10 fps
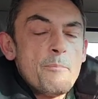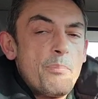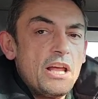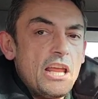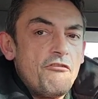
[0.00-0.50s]

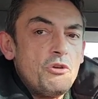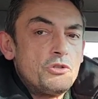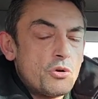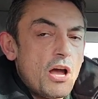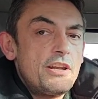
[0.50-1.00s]
But if you
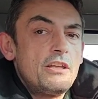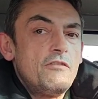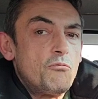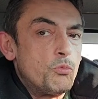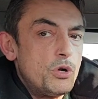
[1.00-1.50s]
try
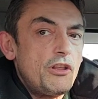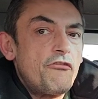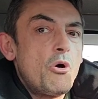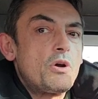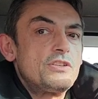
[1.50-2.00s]
to really
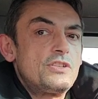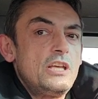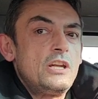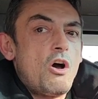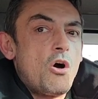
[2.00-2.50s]
focus
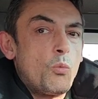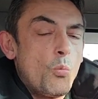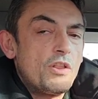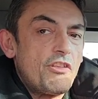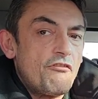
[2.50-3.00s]
in on
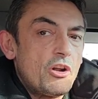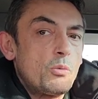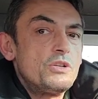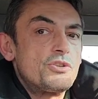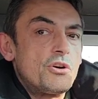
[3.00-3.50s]
what the
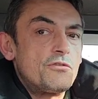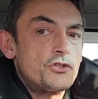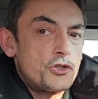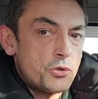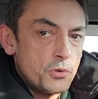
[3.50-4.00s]
Federal
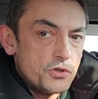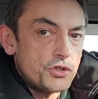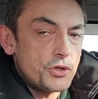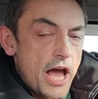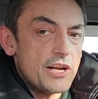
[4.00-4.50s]
Reserve's true
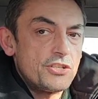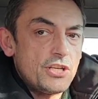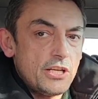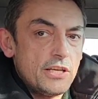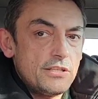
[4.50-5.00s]

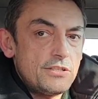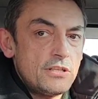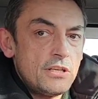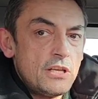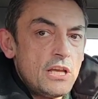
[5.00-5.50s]
strategy is,
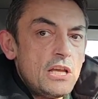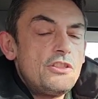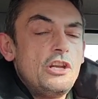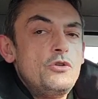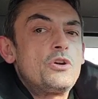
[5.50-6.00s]

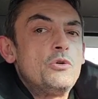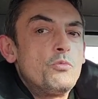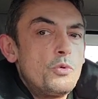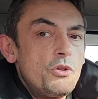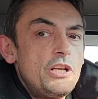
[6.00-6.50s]
then you
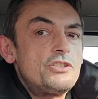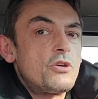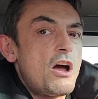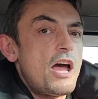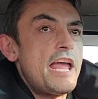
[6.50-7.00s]
can really
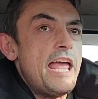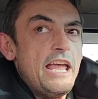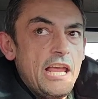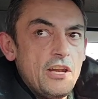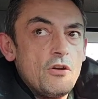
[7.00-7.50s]
try
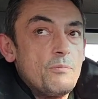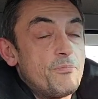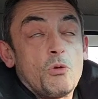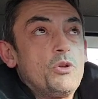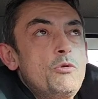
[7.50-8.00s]
and,
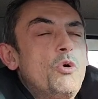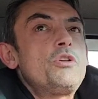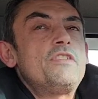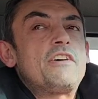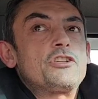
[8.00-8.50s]
well, you
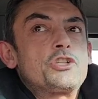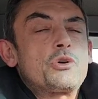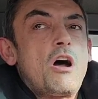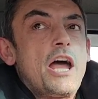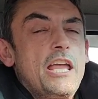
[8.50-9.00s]
won't even have to
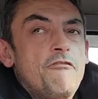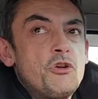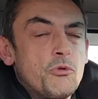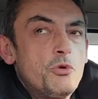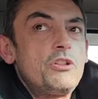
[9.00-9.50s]
try. If
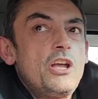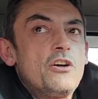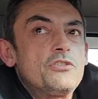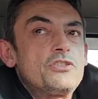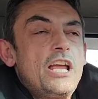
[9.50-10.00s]
you could really
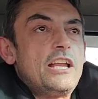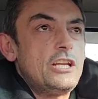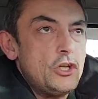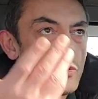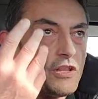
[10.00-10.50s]
understand
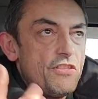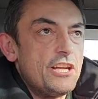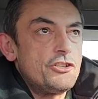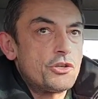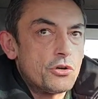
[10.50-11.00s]
it, you can
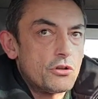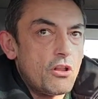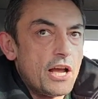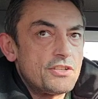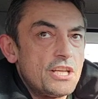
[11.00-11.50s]
then
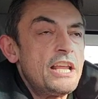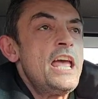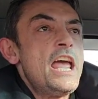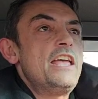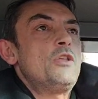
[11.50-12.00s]
internalize it.
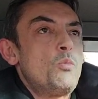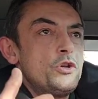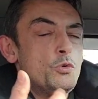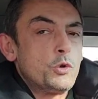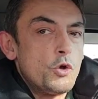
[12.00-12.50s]
And then
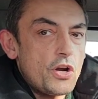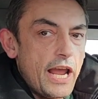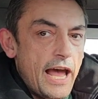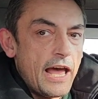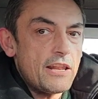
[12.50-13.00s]
when you look
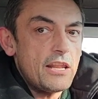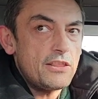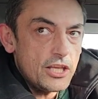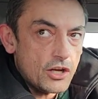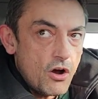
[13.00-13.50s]
at
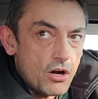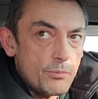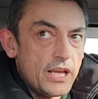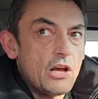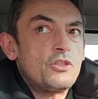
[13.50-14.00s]
the
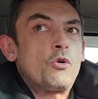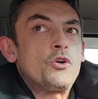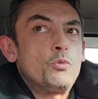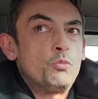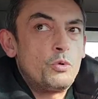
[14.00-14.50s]
economy out there,
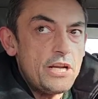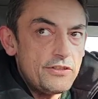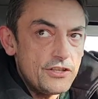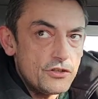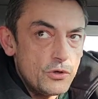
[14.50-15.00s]
when you
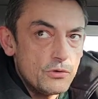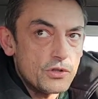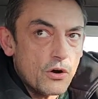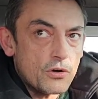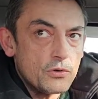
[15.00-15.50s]
read these
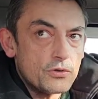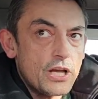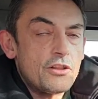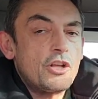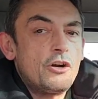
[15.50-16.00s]
news articles
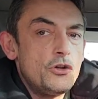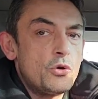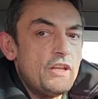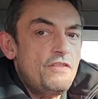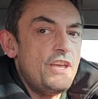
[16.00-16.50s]
out there, you
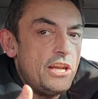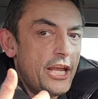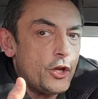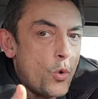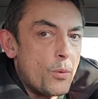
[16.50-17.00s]
can then
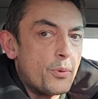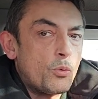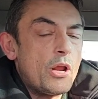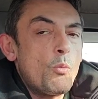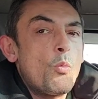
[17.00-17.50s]

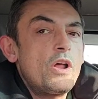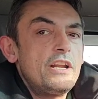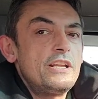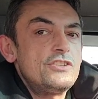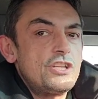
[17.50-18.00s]
incorporate what
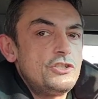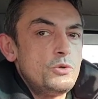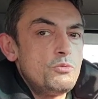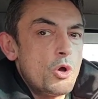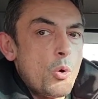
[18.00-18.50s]
it is that
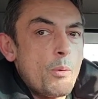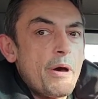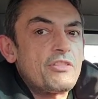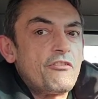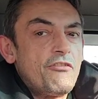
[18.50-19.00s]
you know
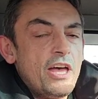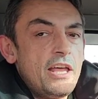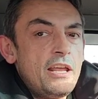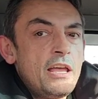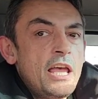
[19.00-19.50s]
about the
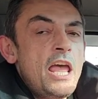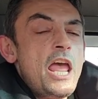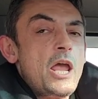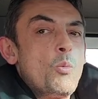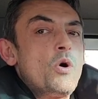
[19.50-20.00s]
Fed
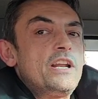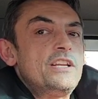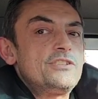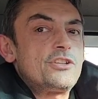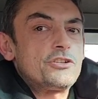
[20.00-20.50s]
and what it
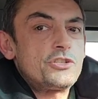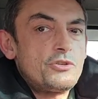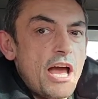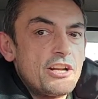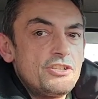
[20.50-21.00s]
is their
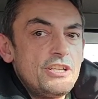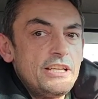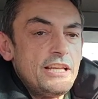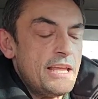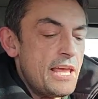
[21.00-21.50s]

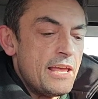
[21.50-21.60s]
strategy